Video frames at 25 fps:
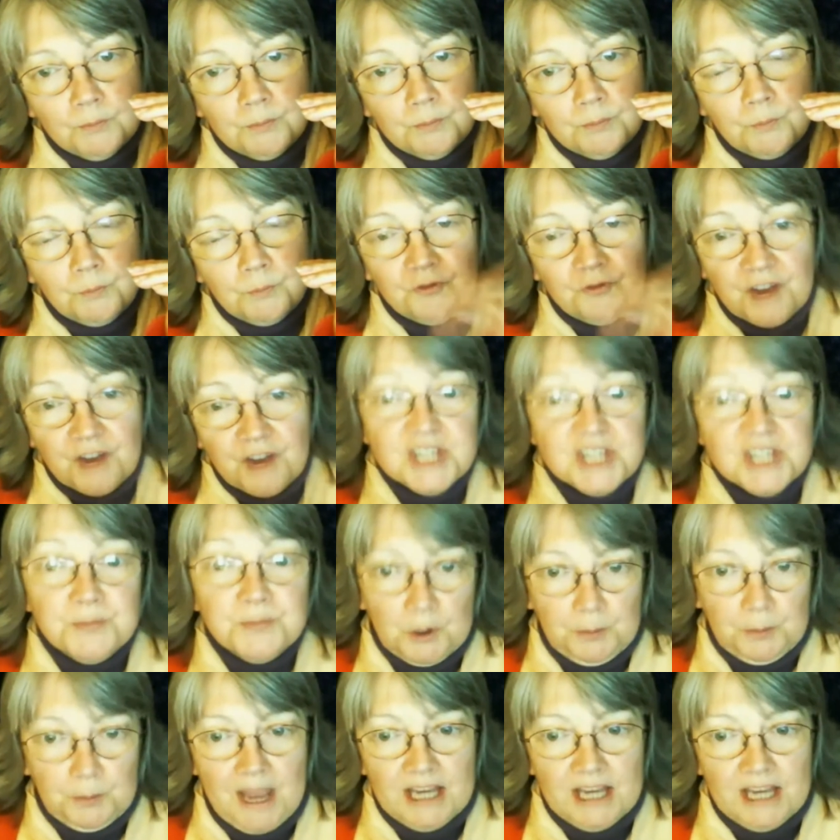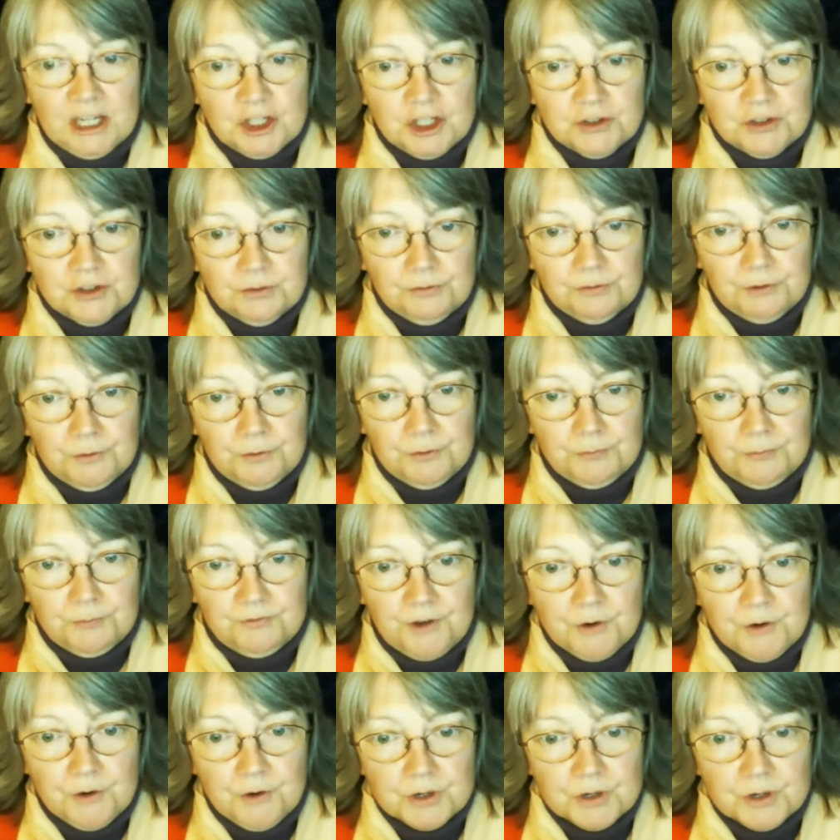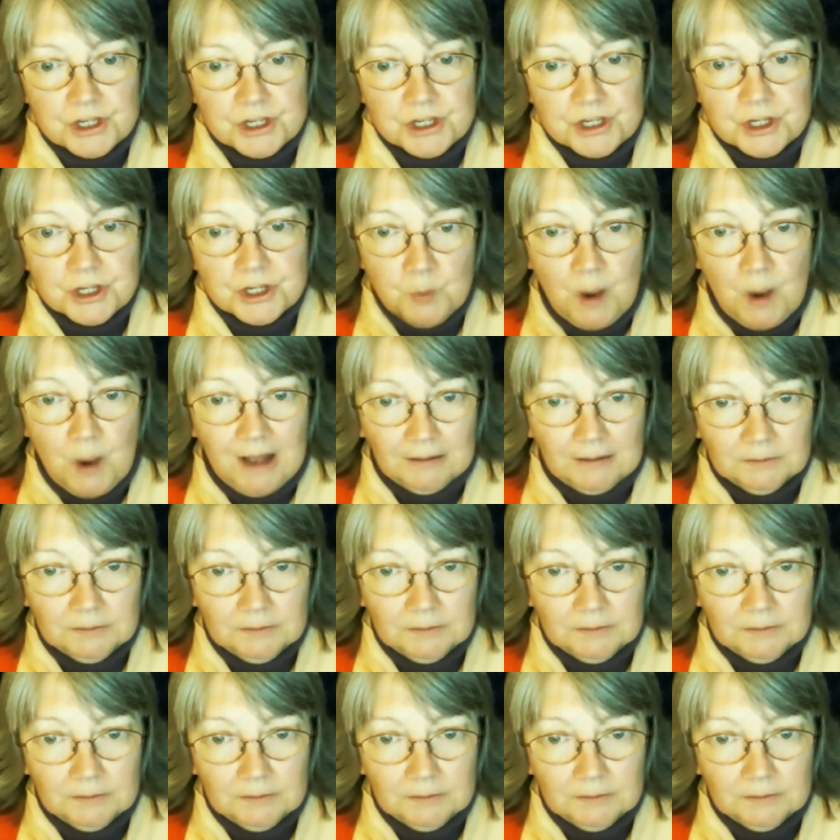Facebook page for folks as well.